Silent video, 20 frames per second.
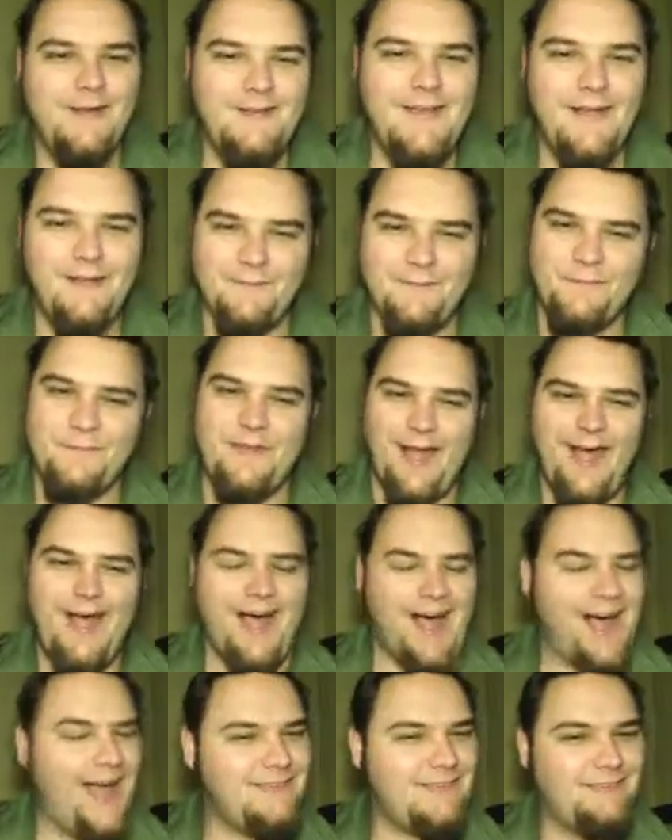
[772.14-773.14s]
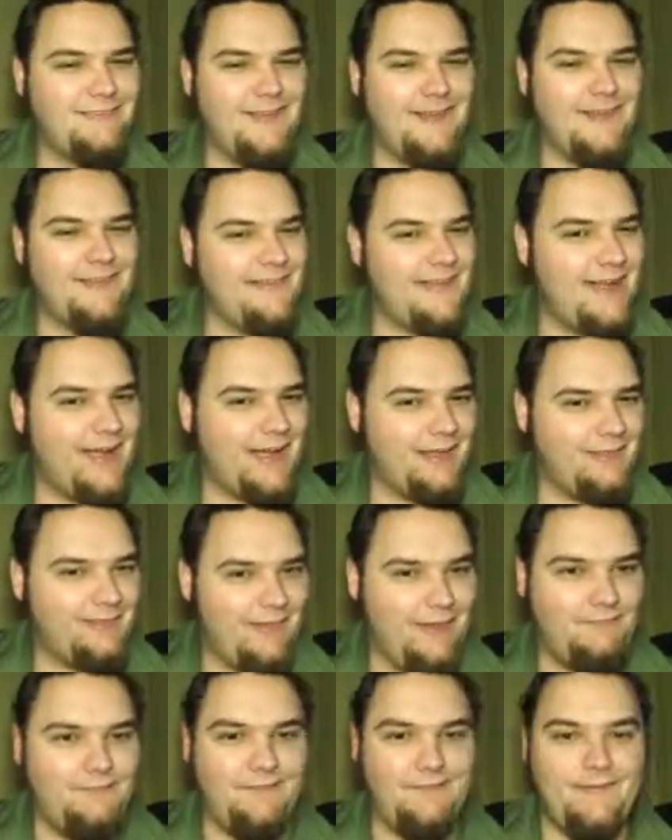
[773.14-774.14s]
Yeah, I do like that. I
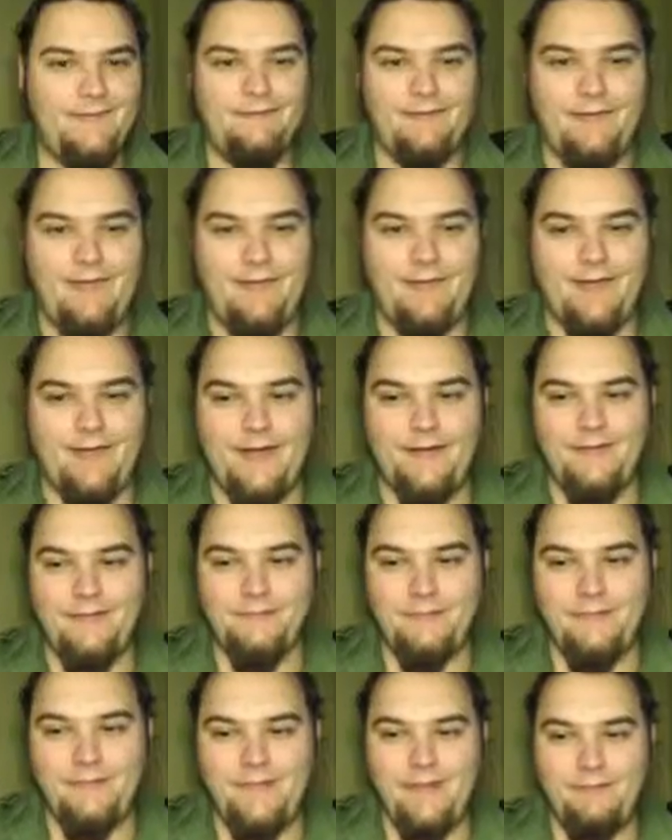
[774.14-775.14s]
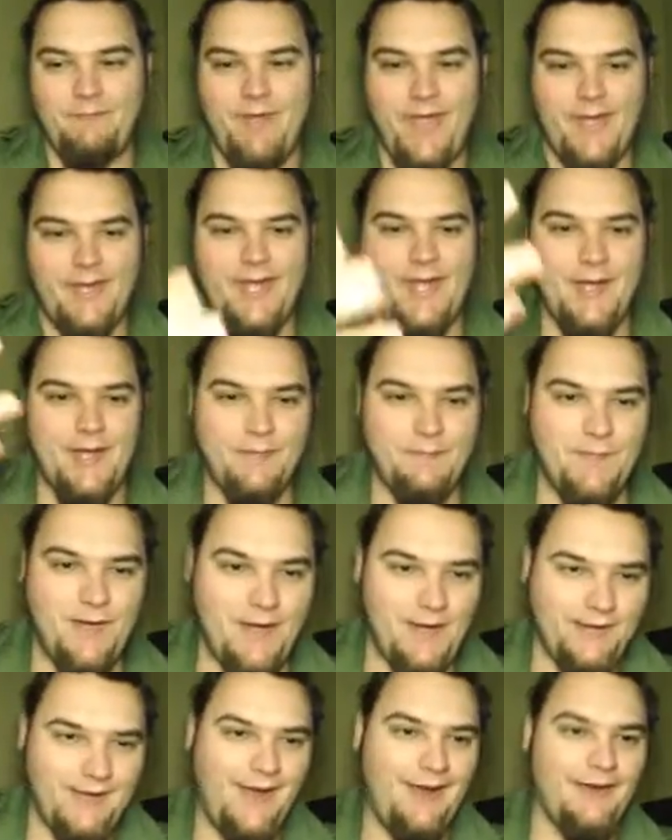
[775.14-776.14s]
love what they did with Hawkeye in this movie. They made him
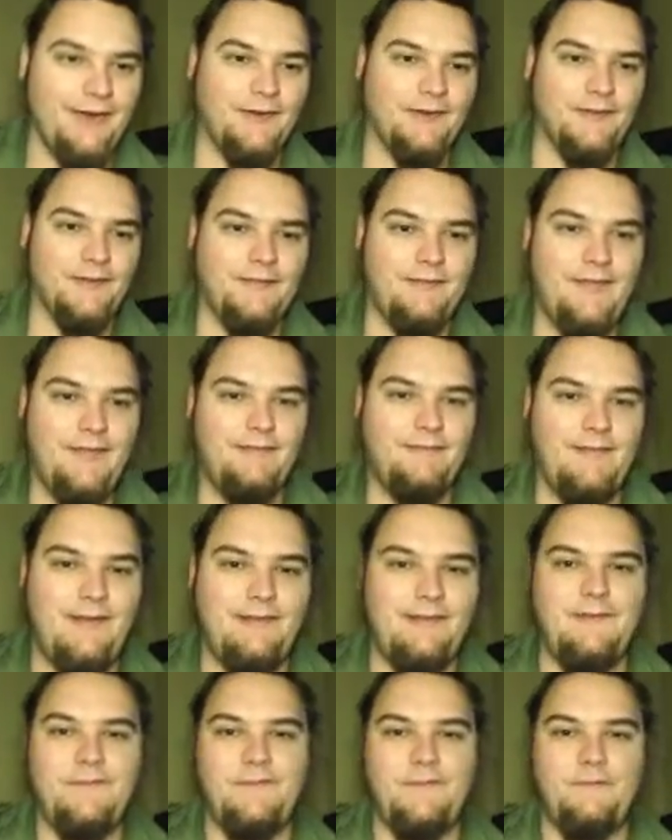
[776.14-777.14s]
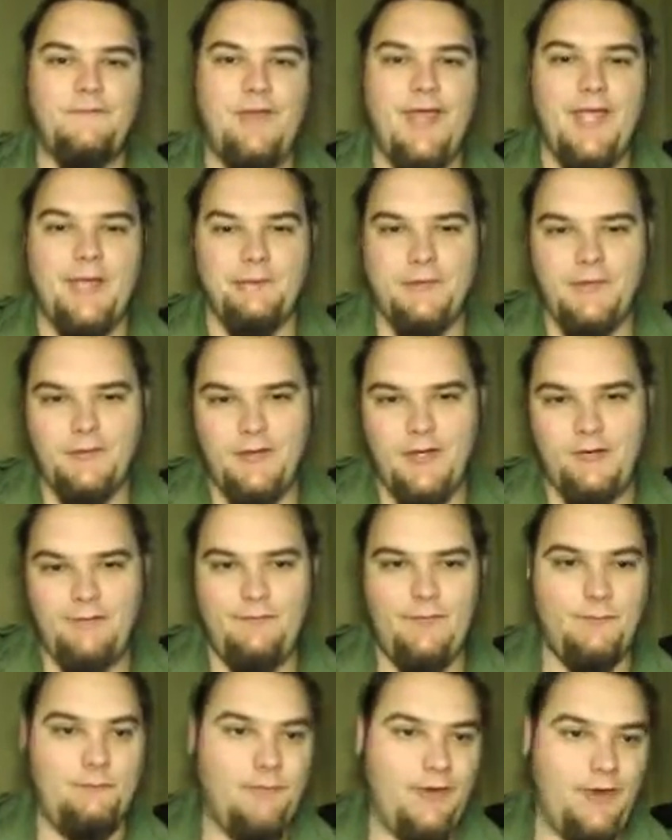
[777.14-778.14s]
a character. They didn't just make him a dude
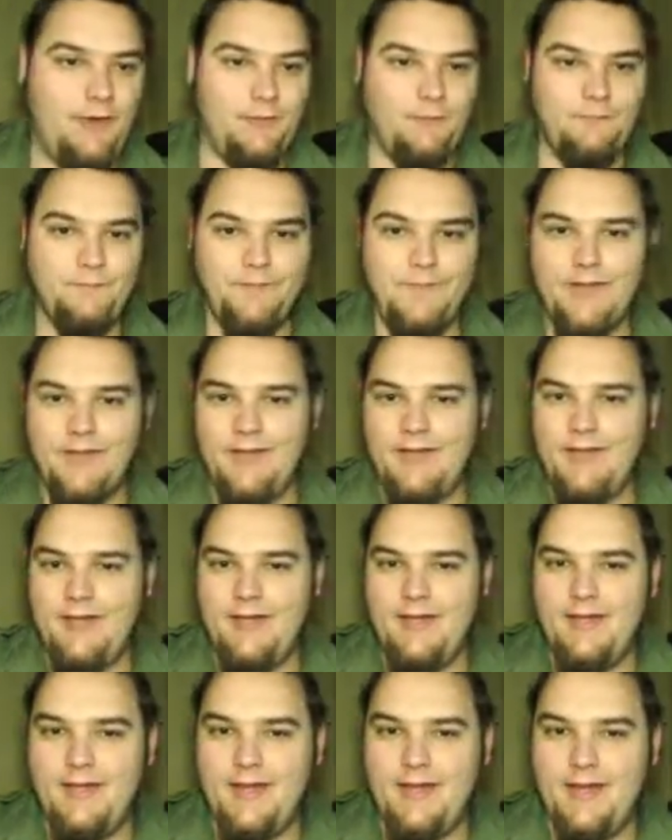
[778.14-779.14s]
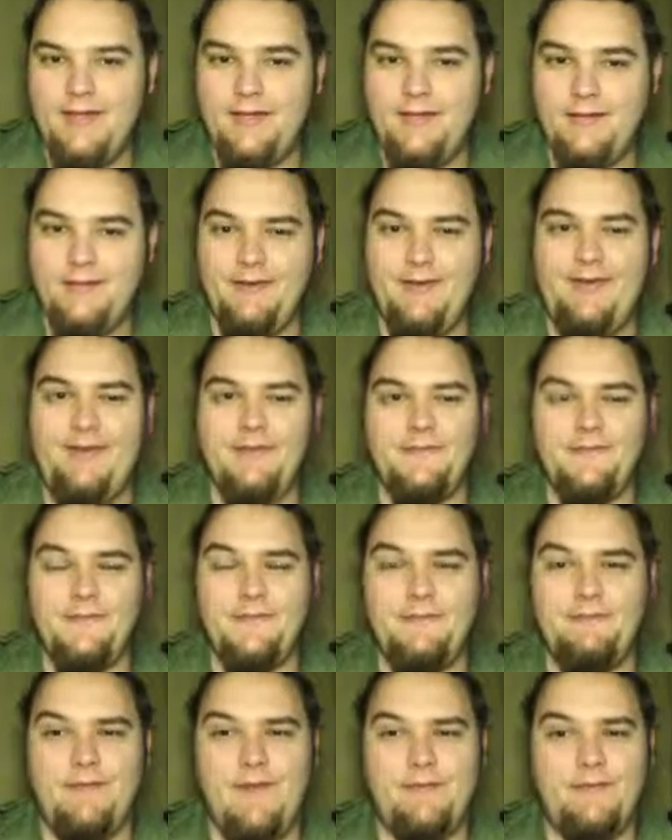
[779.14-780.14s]
with a bow. And he
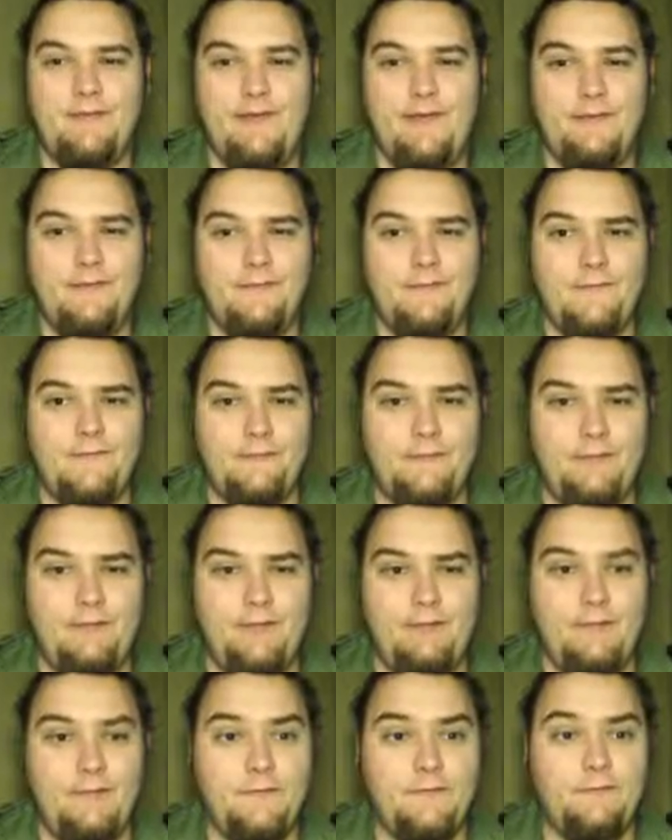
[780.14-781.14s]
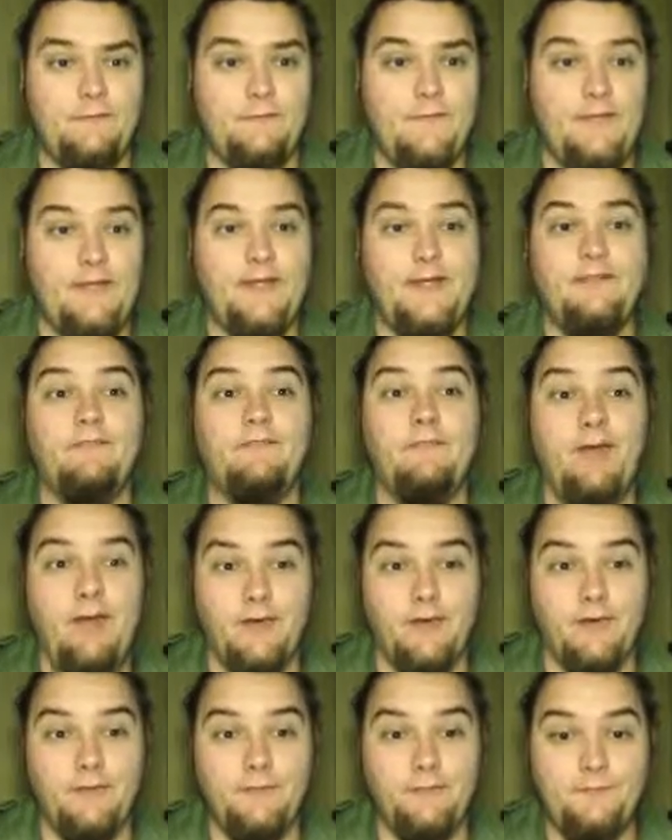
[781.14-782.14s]
acknowledges the fact that he uses a bow is freaking
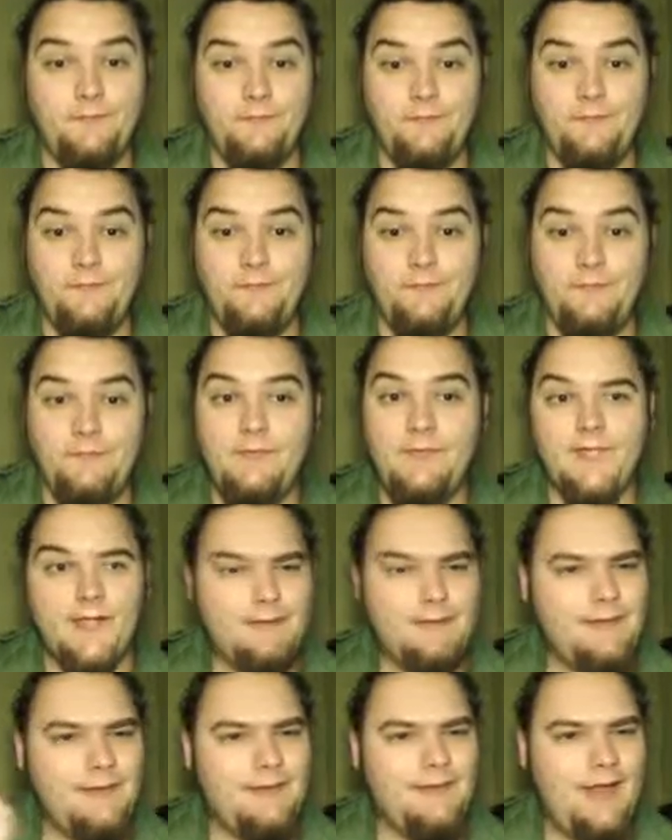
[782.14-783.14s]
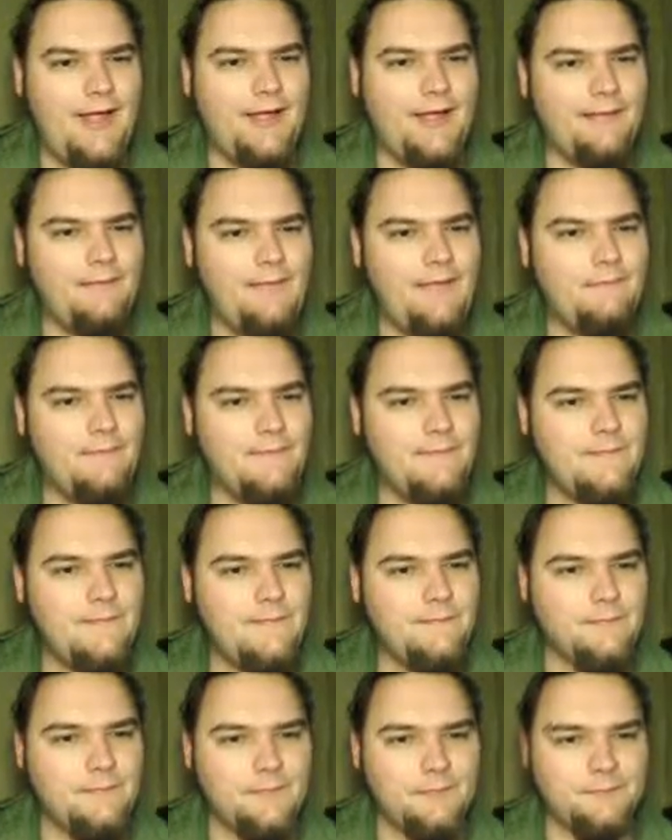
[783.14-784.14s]
weird. Which I really liked. That was
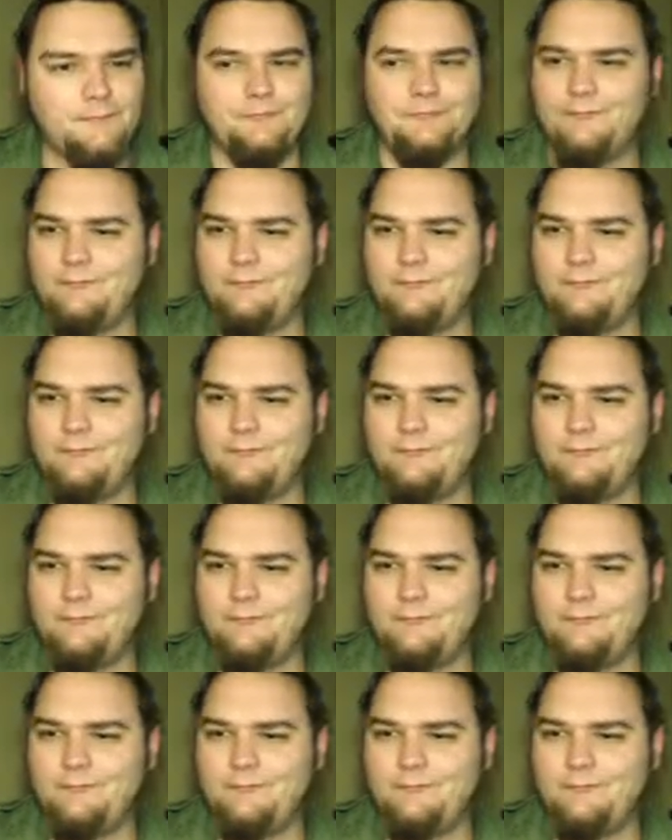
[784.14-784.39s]
different.